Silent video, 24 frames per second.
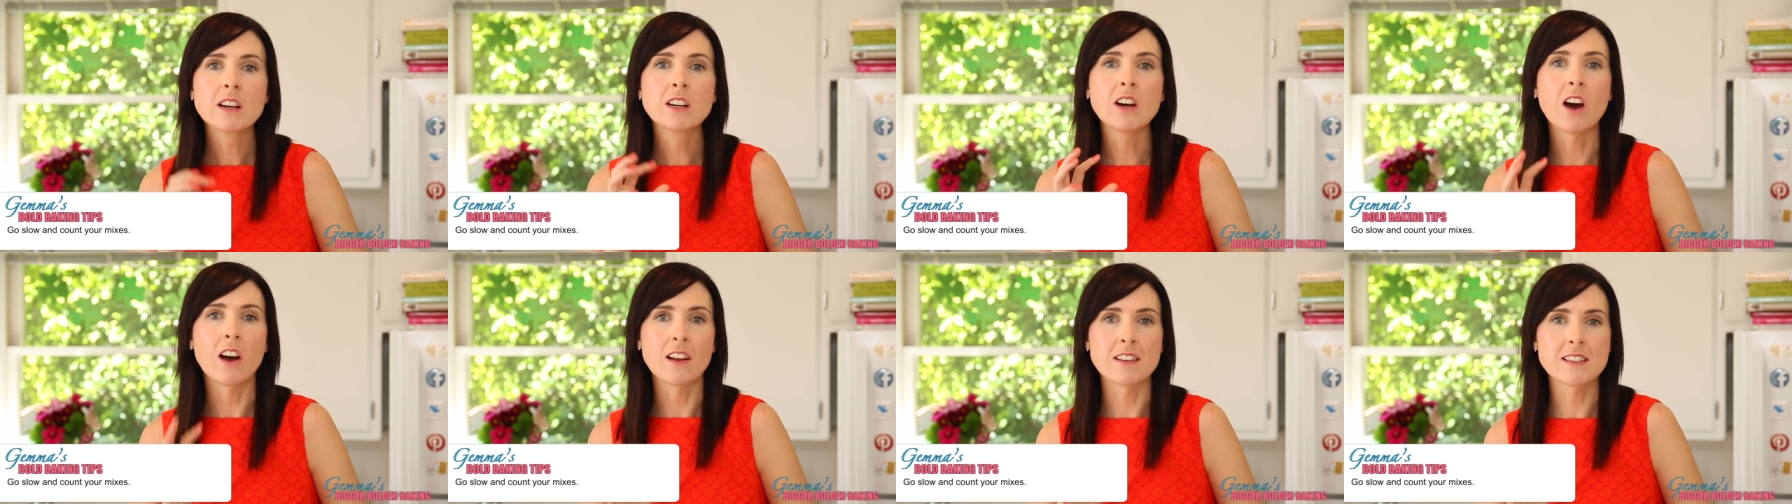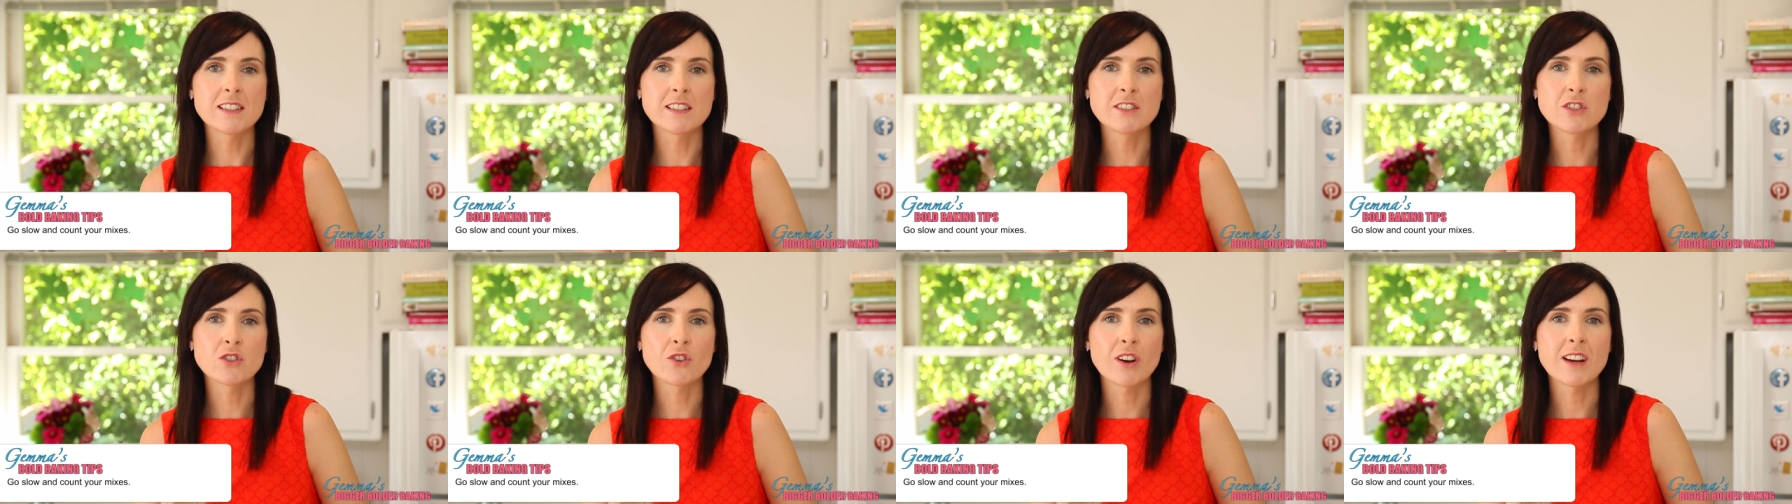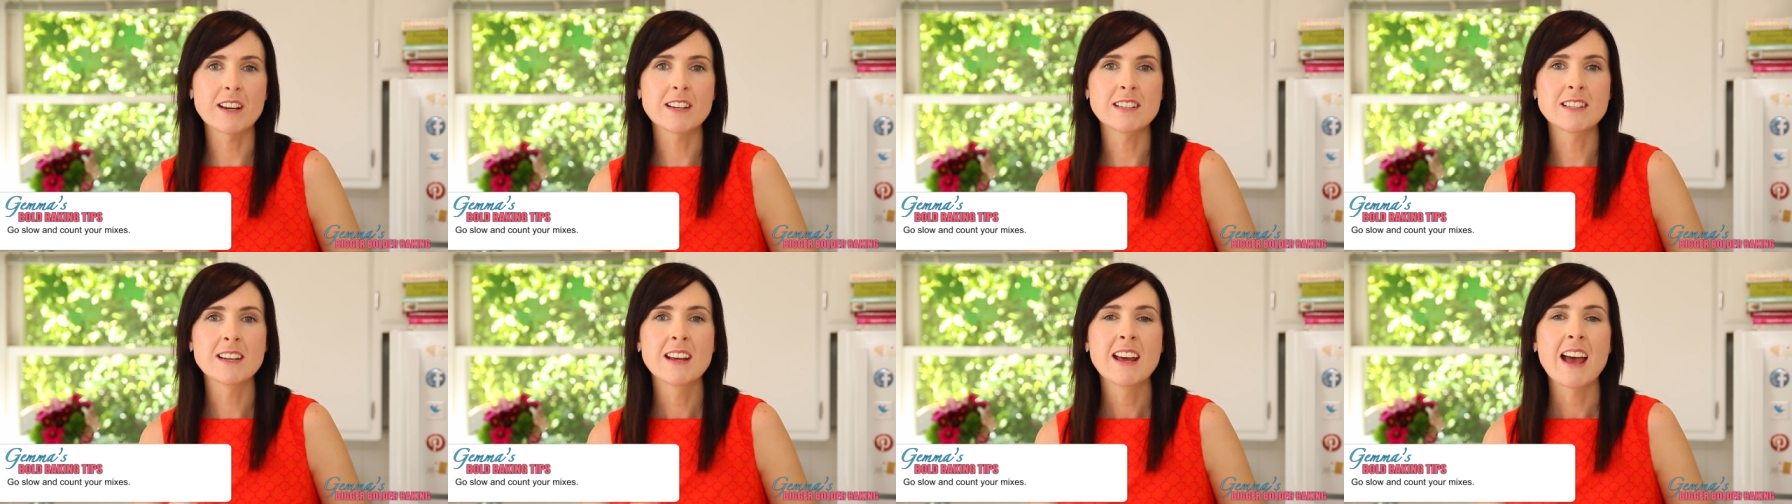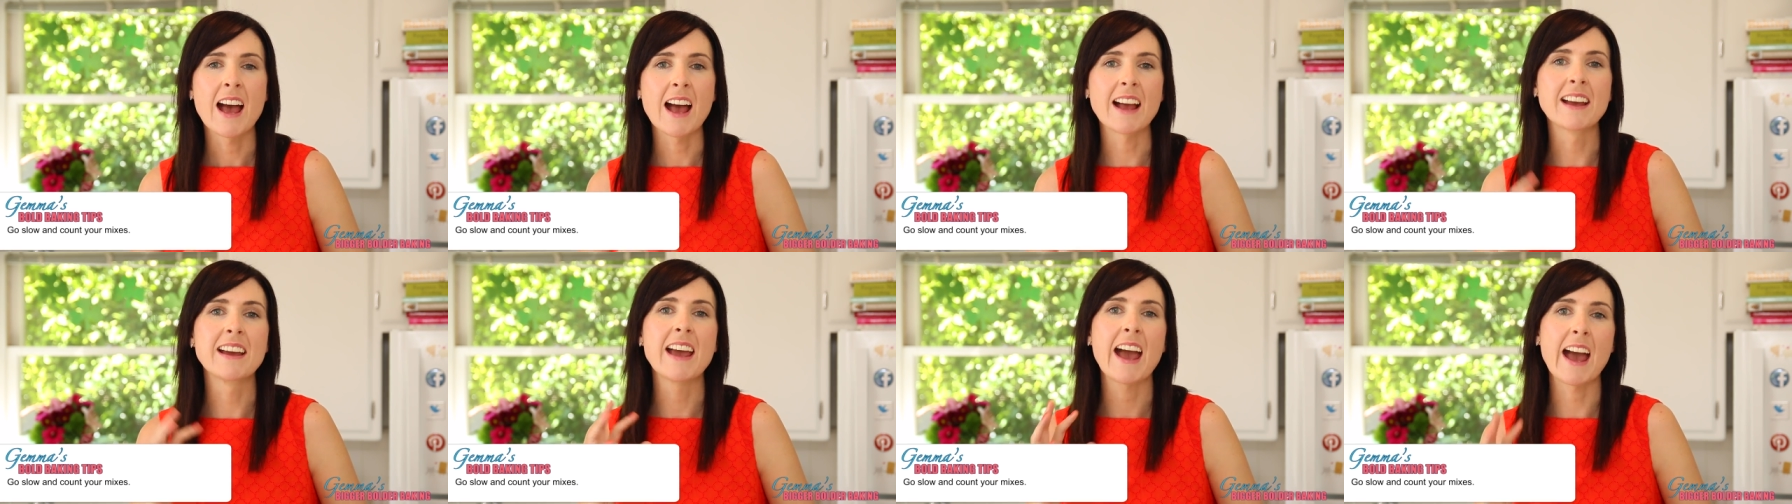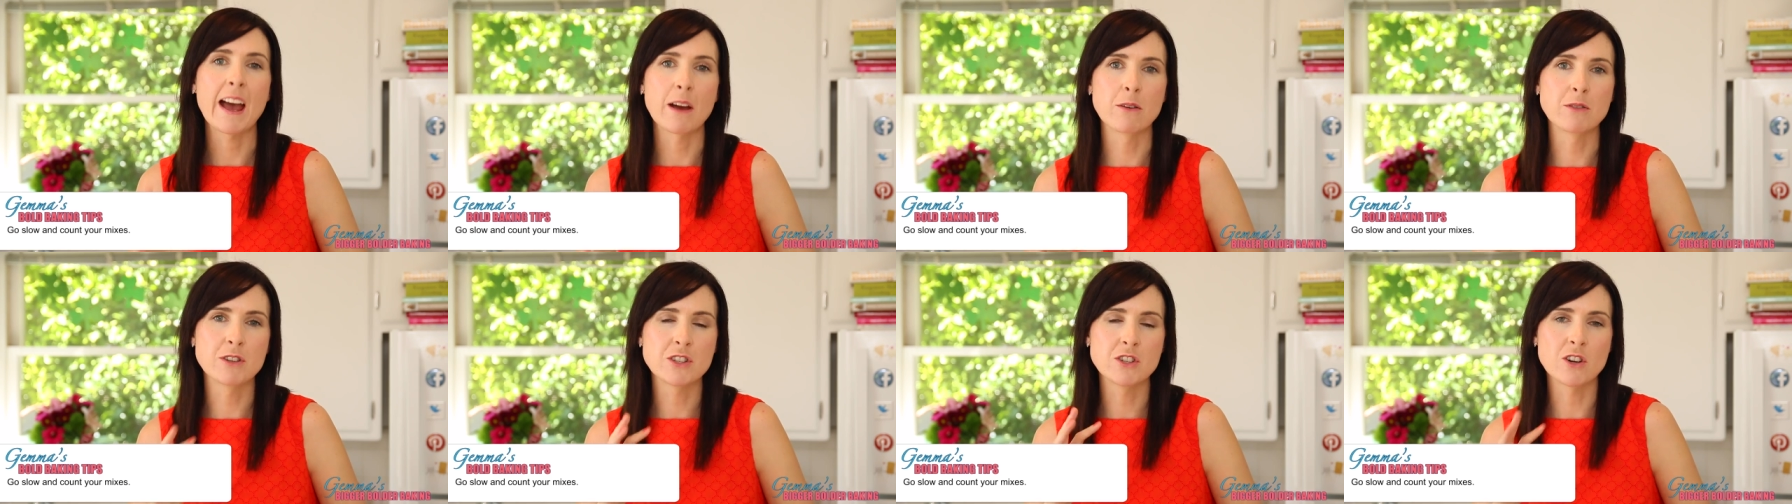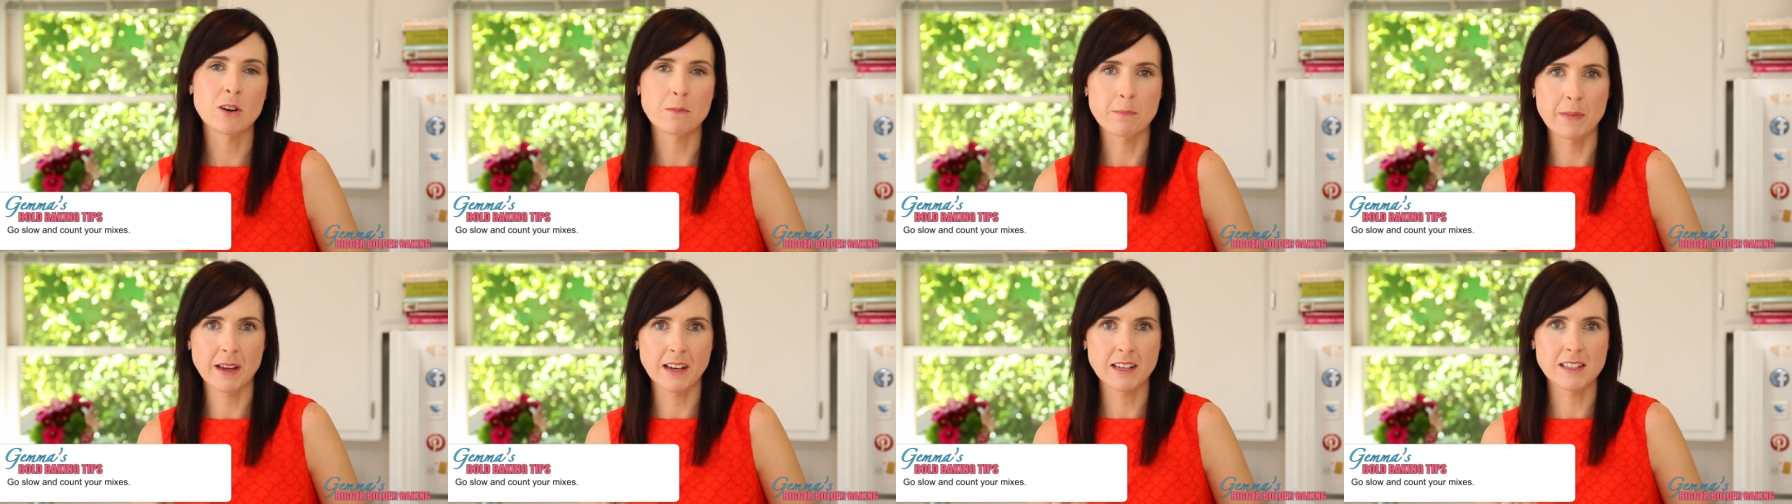concentrate, and count
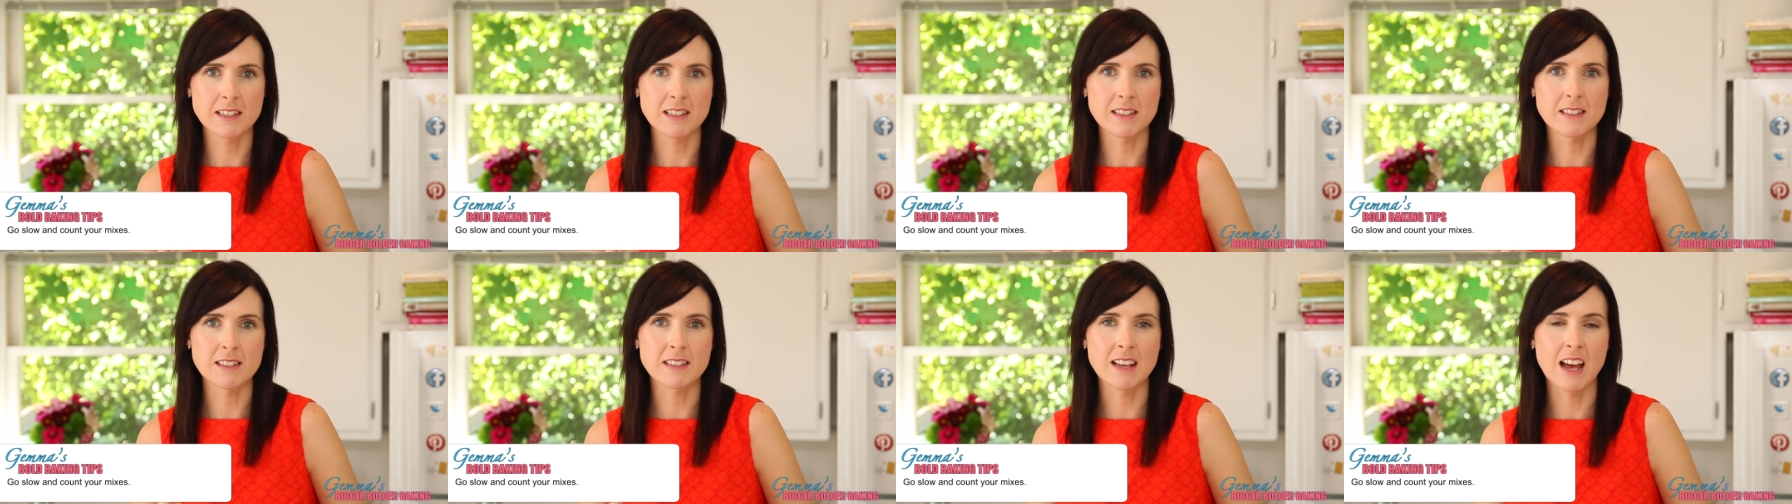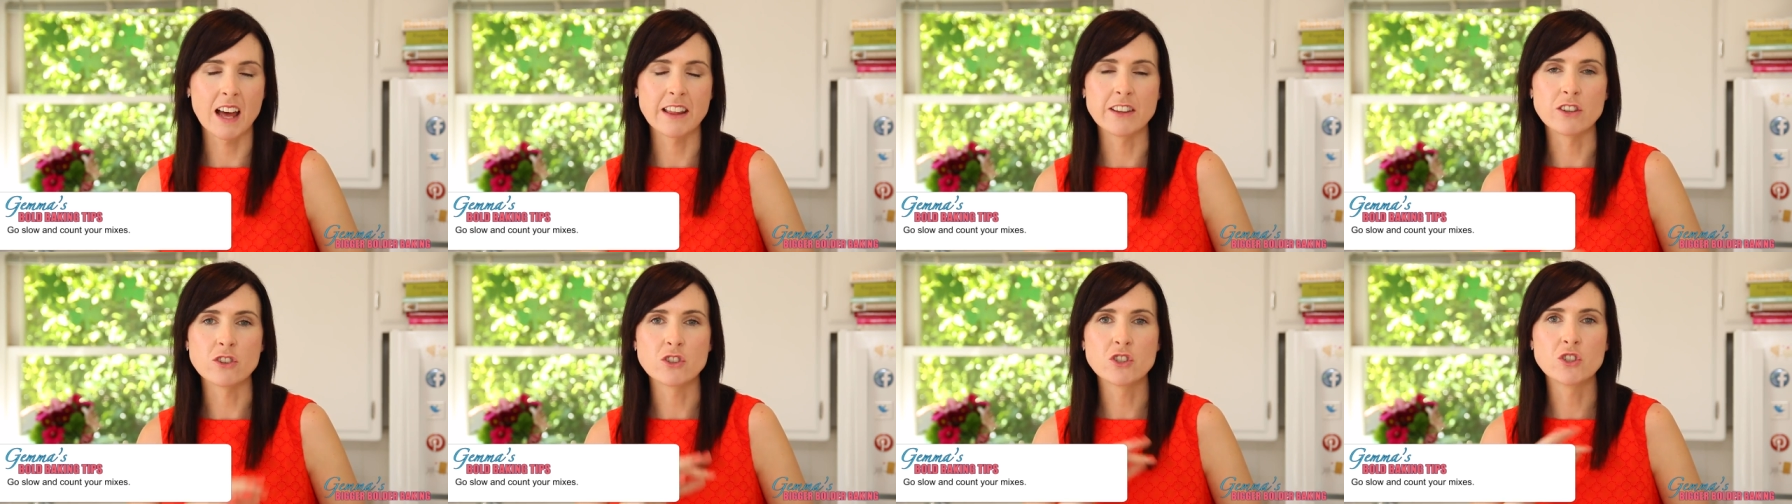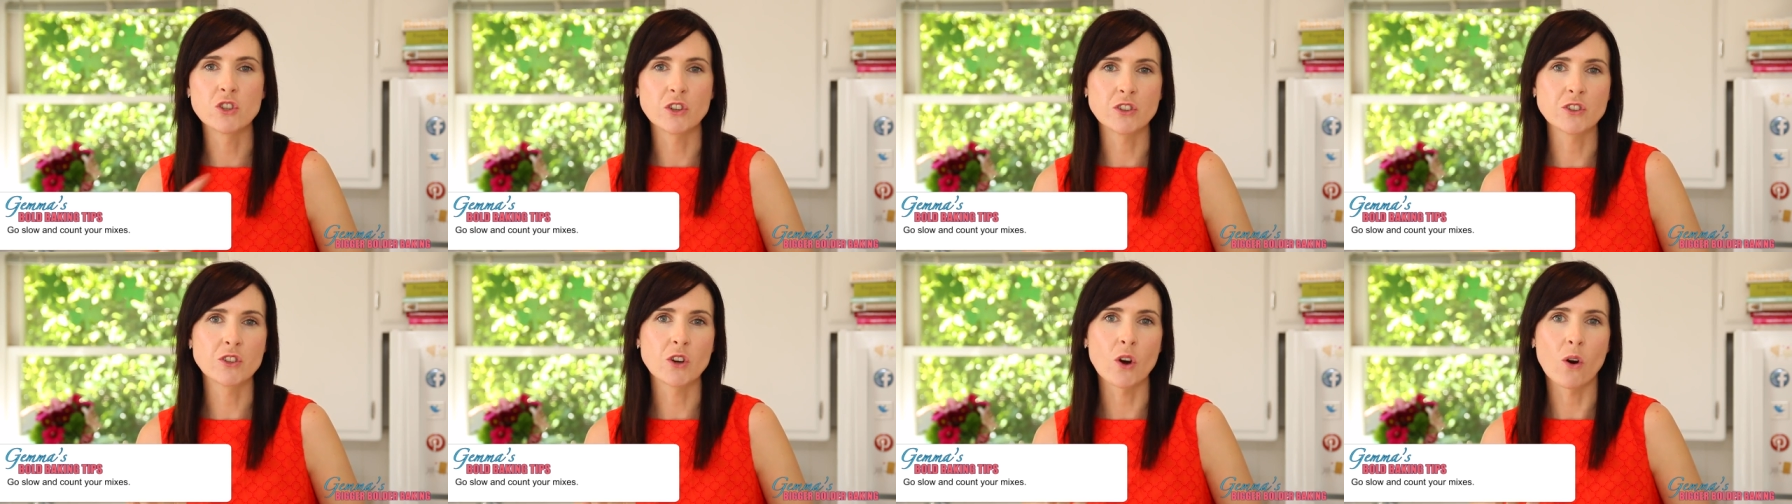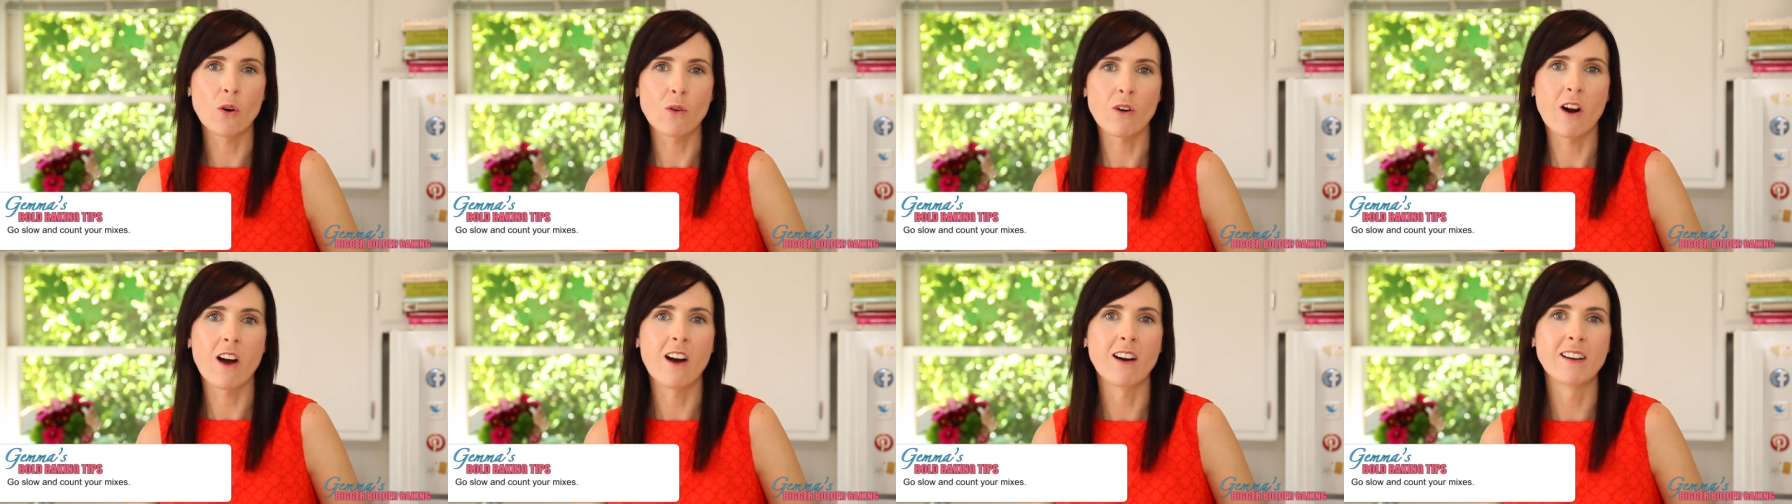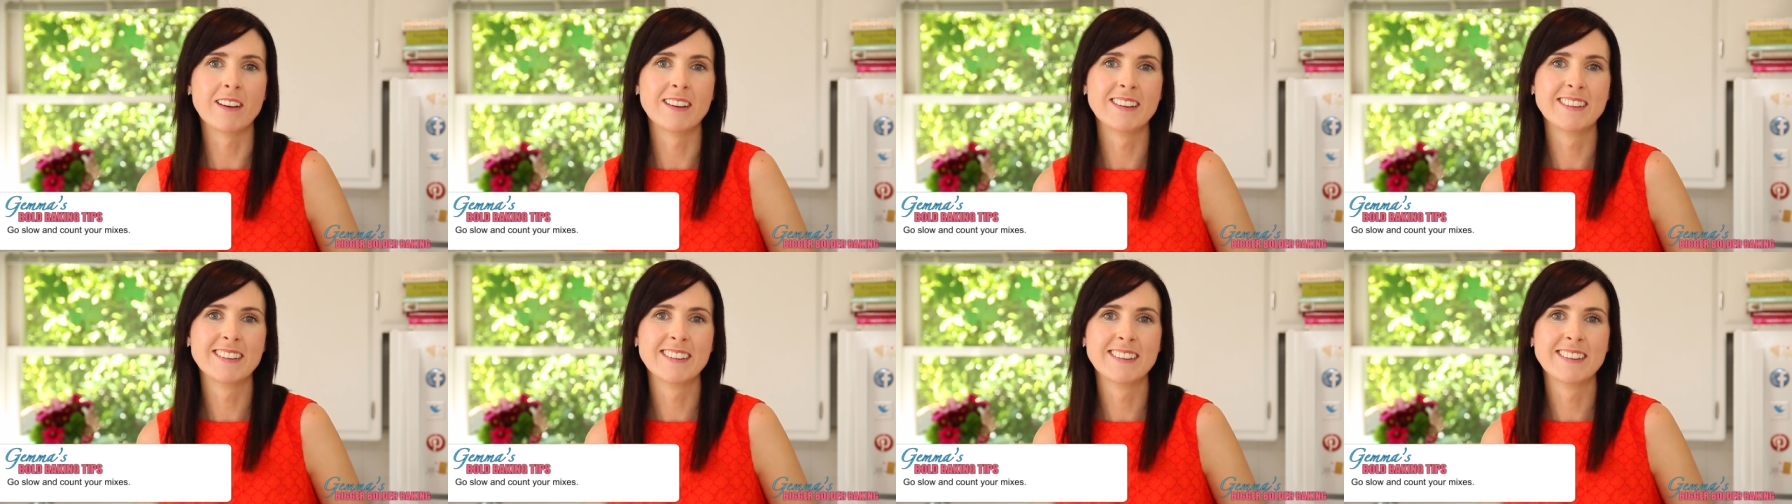your mixes, and you shouldn't go wrong.